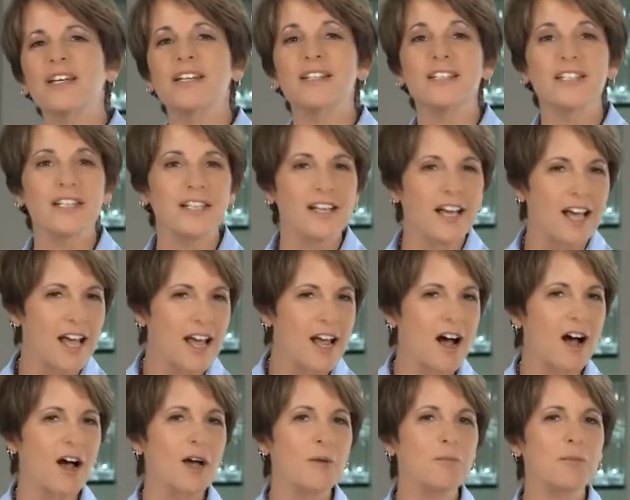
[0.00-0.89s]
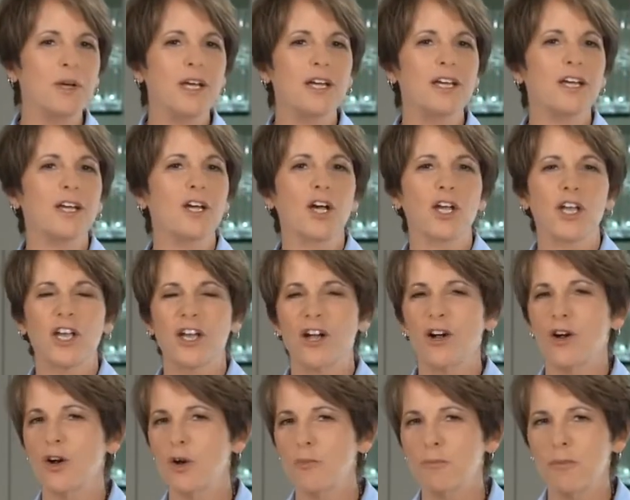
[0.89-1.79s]
and today I'm making a
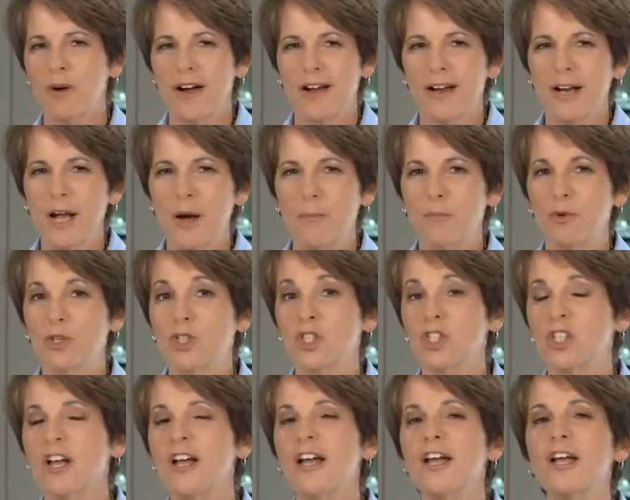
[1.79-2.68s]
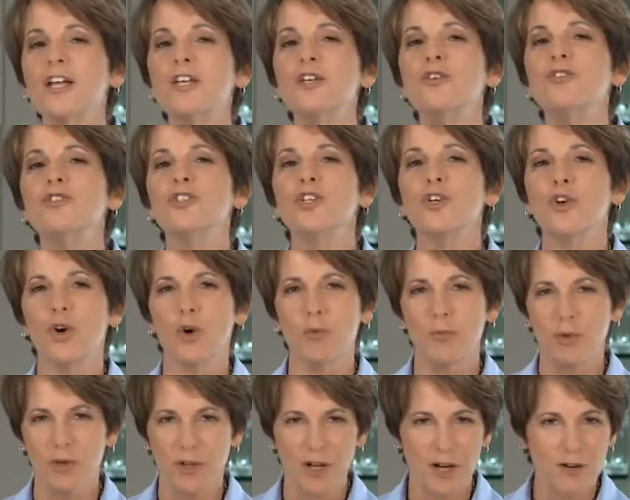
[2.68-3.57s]
carrot pineapple shake using
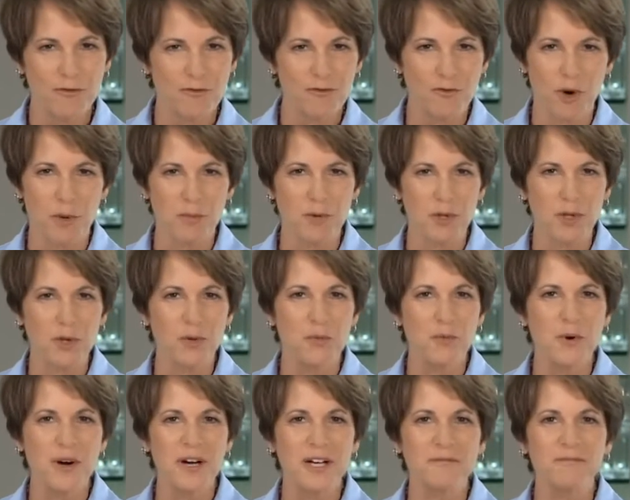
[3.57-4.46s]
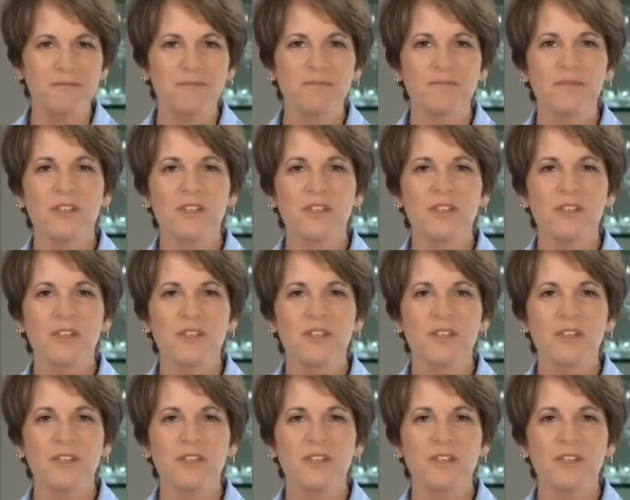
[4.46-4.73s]
Herbalife Formula One.